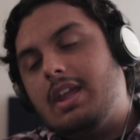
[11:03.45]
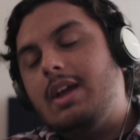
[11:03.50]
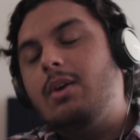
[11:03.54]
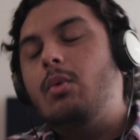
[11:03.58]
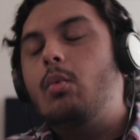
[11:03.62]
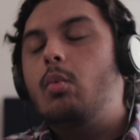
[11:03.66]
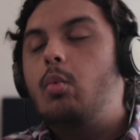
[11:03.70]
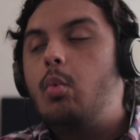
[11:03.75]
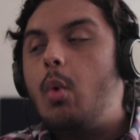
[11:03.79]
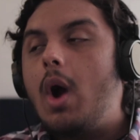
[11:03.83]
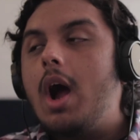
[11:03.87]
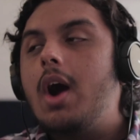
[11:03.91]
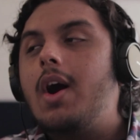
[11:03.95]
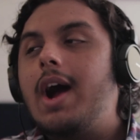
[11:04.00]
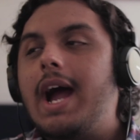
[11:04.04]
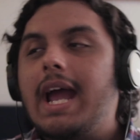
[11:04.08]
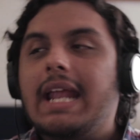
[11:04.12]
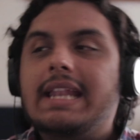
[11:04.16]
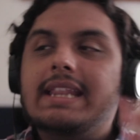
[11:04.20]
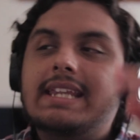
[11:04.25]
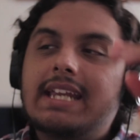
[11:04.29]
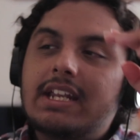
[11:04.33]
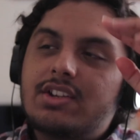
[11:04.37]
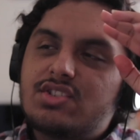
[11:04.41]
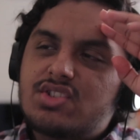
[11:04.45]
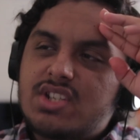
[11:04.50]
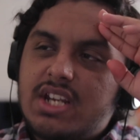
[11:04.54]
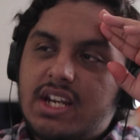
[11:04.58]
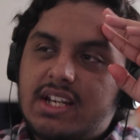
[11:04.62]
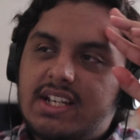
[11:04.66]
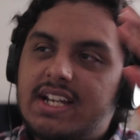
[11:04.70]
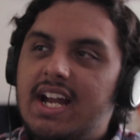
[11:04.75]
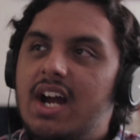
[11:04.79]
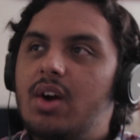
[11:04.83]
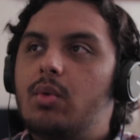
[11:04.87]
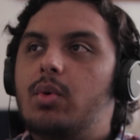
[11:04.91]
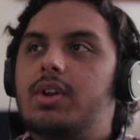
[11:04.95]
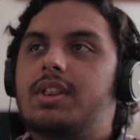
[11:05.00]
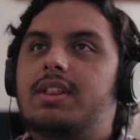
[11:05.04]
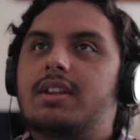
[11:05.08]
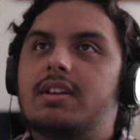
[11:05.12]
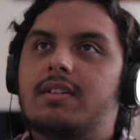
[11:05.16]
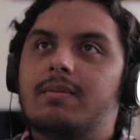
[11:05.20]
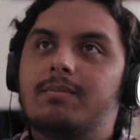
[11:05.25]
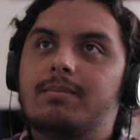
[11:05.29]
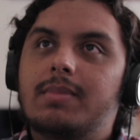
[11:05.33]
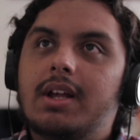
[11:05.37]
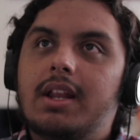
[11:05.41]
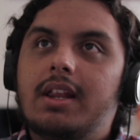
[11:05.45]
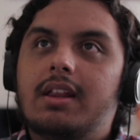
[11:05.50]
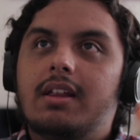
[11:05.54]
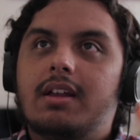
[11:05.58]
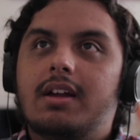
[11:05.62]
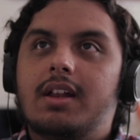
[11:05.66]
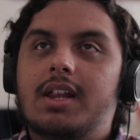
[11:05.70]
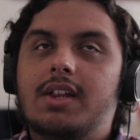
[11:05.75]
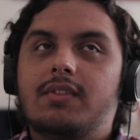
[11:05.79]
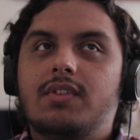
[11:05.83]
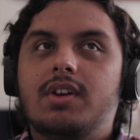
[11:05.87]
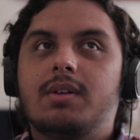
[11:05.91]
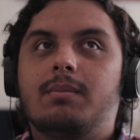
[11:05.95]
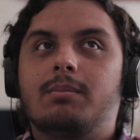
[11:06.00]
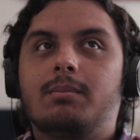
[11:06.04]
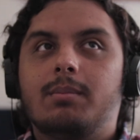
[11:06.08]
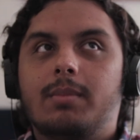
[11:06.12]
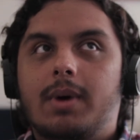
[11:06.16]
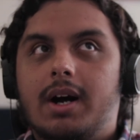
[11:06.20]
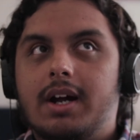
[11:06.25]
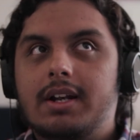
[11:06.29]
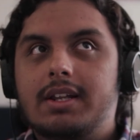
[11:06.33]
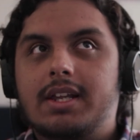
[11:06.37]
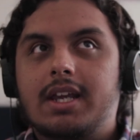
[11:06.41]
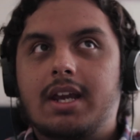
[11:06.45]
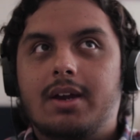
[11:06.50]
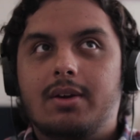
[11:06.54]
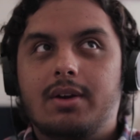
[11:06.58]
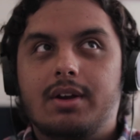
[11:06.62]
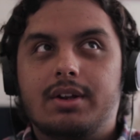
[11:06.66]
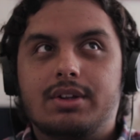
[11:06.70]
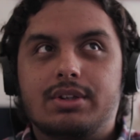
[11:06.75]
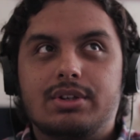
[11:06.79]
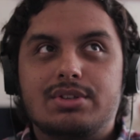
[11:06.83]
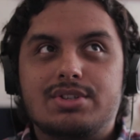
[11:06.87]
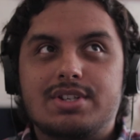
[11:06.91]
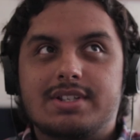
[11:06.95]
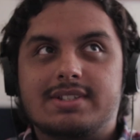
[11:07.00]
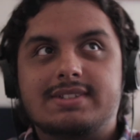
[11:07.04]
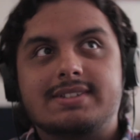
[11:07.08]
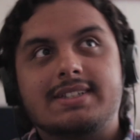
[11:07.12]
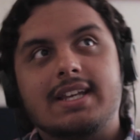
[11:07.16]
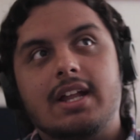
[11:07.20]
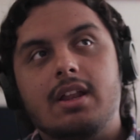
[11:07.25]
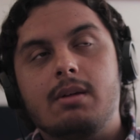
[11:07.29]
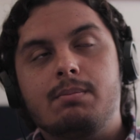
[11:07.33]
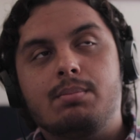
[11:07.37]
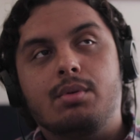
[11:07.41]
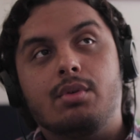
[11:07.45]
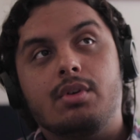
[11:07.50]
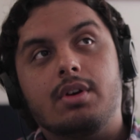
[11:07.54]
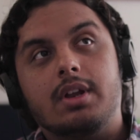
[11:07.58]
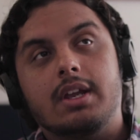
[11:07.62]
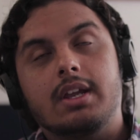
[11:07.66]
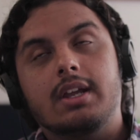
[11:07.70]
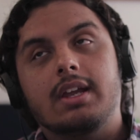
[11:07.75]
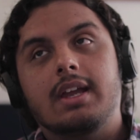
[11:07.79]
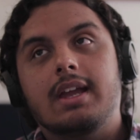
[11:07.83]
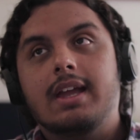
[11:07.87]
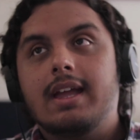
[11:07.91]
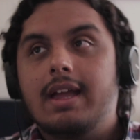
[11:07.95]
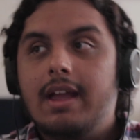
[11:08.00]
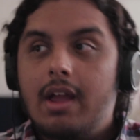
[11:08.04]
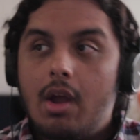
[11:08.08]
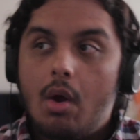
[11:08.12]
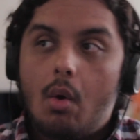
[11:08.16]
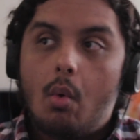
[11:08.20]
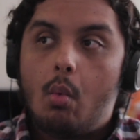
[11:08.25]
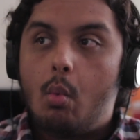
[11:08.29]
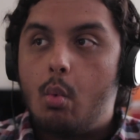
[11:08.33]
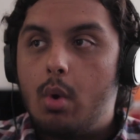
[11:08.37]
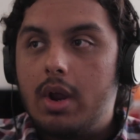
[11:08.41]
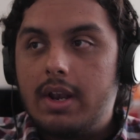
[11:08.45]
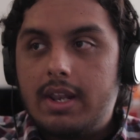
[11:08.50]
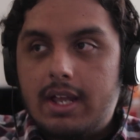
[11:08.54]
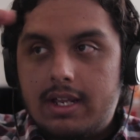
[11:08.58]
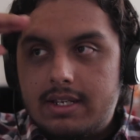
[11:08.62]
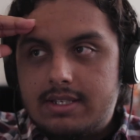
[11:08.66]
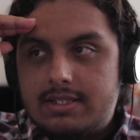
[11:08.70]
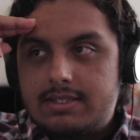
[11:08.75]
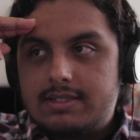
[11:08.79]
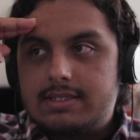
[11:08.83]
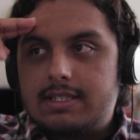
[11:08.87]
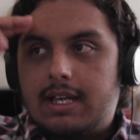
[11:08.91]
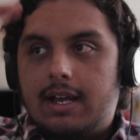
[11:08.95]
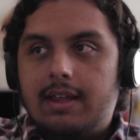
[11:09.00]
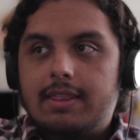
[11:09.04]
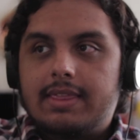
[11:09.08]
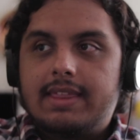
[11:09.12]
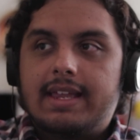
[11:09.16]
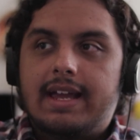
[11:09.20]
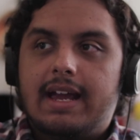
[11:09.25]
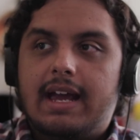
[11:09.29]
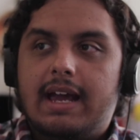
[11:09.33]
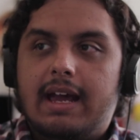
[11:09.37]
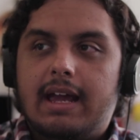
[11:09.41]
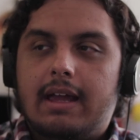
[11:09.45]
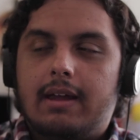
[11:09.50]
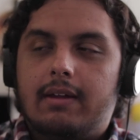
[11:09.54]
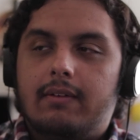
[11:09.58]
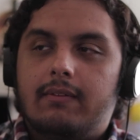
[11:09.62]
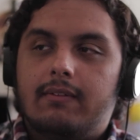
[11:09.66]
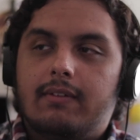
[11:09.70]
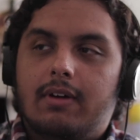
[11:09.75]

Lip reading: And while I did check out with the Olivia Munn character just teleporting, when I saw that